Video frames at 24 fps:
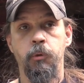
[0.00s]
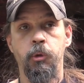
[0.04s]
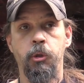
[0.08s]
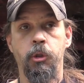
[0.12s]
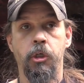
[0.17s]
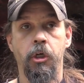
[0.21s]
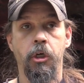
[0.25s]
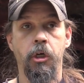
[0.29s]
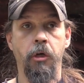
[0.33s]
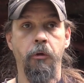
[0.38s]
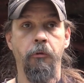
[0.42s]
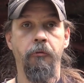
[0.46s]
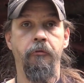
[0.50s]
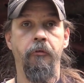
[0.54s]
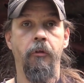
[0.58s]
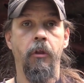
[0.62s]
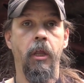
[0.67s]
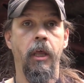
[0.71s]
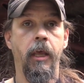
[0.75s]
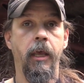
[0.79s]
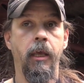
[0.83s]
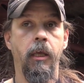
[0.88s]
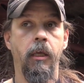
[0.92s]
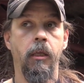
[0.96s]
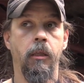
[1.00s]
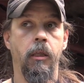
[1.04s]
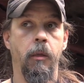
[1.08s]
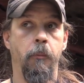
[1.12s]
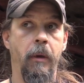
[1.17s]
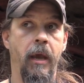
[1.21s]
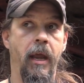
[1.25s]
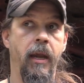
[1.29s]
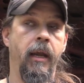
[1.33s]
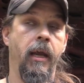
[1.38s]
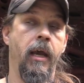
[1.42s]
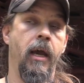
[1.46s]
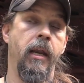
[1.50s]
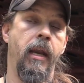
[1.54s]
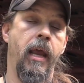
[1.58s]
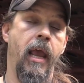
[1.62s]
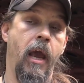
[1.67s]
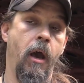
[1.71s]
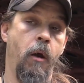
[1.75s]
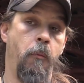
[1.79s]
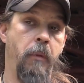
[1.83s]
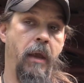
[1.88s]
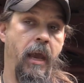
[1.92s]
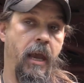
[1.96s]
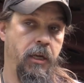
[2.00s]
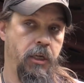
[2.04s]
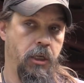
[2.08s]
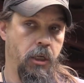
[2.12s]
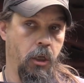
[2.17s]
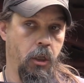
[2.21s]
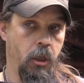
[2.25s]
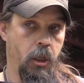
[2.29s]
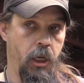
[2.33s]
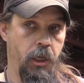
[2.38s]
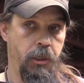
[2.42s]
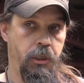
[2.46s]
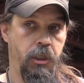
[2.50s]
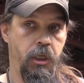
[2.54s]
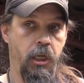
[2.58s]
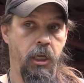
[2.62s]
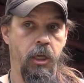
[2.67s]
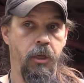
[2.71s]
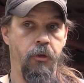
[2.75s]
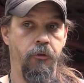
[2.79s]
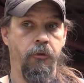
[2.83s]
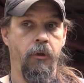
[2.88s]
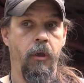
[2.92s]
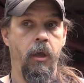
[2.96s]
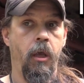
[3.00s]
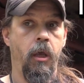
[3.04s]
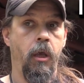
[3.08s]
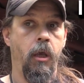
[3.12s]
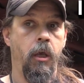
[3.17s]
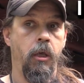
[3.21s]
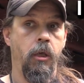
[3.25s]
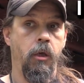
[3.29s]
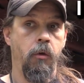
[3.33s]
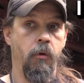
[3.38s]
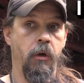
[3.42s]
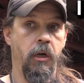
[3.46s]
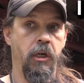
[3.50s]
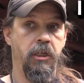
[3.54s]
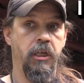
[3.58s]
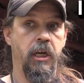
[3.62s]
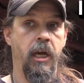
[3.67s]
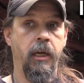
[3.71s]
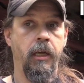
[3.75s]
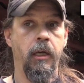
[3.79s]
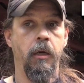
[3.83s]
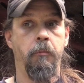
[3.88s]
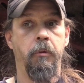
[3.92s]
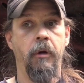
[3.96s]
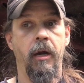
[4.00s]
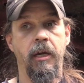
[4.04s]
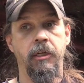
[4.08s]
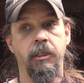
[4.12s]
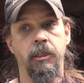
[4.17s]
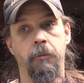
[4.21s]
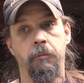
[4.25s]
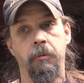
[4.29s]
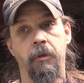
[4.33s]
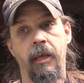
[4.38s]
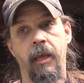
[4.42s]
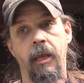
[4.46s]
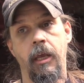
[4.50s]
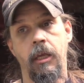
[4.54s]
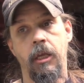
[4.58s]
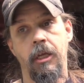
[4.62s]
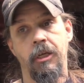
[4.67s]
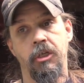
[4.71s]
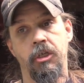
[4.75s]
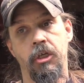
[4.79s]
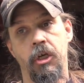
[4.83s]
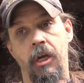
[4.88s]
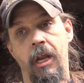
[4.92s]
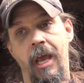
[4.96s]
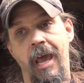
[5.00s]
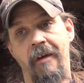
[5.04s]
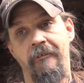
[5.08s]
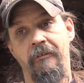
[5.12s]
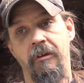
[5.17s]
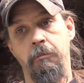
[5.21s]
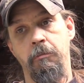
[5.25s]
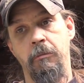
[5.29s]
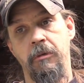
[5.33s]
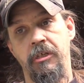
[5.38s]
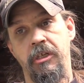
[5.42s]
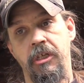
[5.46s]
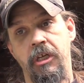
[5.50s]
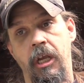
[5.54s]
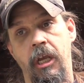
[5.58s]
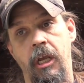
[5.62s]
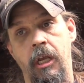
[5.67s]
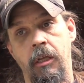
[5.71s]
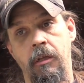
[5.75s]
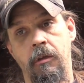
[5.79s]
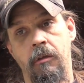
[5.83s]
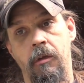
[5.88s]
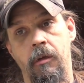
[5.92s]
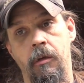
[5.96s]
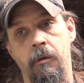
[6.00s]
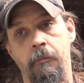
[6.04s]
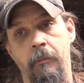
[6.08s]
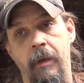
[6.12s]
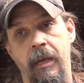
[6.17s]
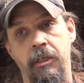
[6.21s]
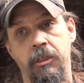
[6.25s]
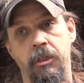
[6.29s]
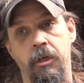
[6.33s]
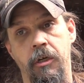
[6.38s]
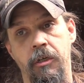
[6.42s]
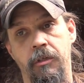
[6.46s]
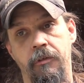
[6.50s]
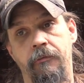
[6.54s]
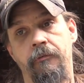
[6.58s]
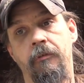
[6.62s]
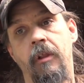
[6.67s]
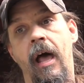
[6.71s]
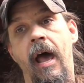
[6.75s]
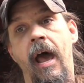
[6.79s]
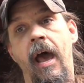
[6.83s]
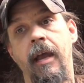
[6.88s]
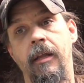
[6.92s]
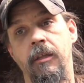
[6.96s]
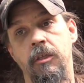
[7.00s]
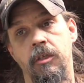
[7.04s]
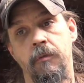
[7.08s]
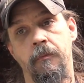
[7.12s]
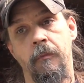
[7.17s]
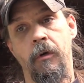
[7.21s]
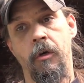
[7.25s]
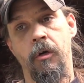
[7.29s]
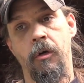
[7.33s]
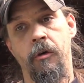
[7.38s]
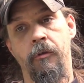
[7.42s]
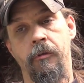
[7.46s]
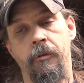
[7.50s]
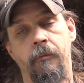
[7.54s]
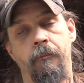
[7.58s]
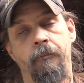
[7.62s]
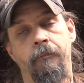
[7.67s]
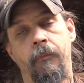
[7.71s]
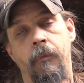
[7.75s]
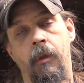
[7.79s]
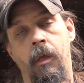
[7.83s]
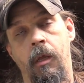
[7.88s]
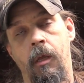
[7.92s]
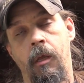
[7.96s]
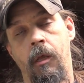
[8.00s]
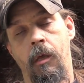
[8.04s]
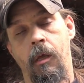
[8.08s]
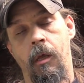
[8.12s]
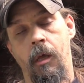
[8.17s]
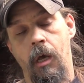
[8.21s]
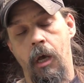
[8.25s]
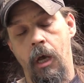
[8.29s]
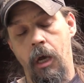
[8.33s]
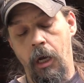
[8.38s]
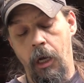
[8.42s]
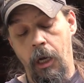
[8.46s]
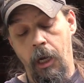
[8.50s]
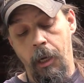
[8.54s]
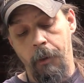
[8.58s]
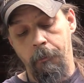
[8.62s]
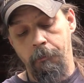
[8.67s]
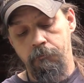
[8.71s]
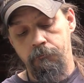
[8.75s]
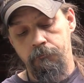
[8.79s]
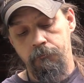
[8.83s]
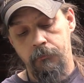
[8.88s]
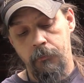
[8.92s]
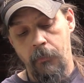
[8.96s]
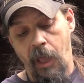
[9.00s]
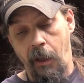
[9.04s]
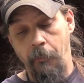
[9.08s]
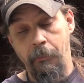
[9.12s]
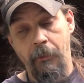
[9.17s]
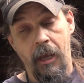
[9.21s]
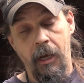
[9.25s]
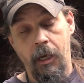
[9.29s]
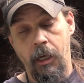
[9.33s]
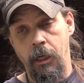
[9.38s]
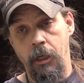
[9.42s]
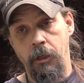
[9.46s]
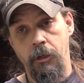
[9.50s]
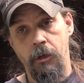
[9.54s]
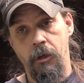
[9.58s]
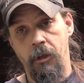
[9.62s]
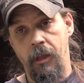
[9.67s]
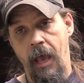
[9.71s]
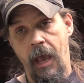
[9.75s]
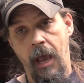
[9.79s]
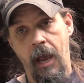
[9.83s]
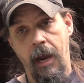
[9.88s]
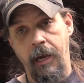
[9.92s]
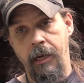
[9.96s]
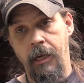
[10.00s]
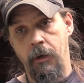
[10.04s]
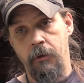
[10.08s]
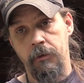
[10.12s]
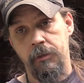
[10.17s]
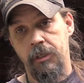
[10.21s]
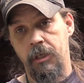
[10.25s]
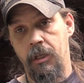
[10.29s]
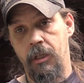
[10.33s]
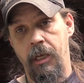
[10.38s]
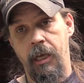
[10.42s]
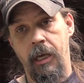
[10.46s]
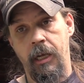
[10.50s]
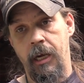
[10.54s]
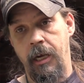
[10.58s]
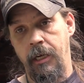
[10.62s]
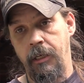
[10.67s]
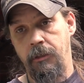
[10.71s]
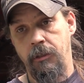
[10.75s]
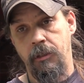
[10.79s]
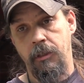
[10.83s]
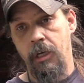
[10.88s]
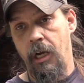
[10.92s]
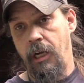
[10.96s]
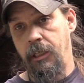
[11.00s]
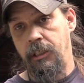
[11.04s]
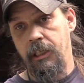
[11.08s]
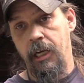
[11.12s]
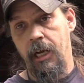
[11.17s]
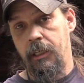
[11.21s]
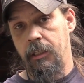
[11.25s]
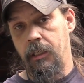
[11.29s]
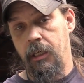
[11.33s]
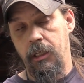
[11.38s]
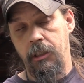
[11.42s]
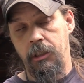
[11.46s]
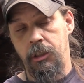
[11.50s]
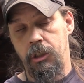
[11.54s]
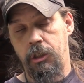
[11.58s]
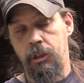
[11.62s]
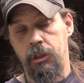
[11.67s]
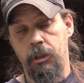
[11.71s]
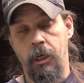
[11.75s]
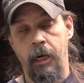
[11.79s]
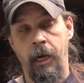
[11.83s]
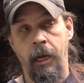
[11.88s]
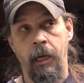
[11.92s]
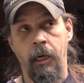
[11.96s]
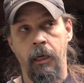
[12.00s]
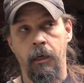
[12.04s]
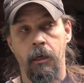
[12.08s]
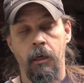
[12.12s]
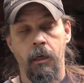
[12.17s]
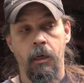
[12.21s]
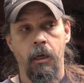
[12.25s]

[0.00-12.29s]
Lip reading: Truthfully, depending on how bad your clutch is, you want to check your pressure plate. You should have it machined. Make sure it's flat and smooth. I'm not going to do that. I know it's clean. I checked it. It's straight.